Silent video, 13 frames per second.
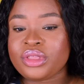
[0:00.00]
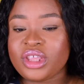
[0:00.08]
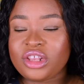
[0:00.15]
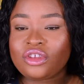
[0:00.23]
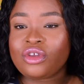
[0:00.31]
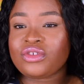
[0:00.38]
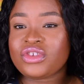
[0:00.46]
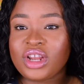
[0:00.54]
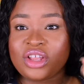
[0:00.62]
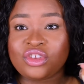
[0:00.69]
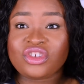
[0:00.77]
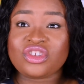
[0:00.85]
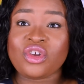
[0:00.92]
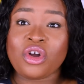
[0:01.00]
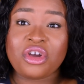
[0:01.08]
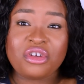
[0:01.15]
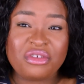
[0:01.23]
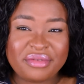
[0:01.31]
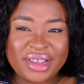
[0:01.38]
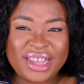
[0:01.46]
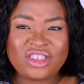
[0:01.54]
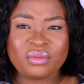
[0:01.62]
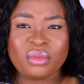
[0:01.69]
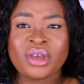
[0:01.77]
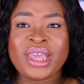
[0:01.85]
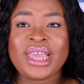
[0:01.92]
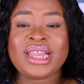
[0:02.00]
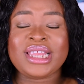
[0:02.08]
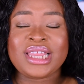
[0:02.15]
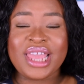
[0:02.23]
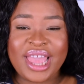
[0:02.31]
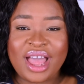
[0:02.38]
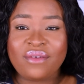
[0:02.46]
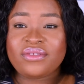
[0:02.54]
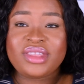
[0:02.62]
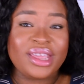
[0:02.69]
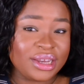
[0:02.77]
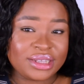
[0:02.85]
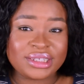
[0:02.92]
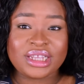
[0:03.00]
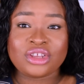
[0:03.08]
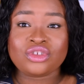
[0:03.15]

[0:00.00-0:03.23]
This concealer does not crease, but it have tendency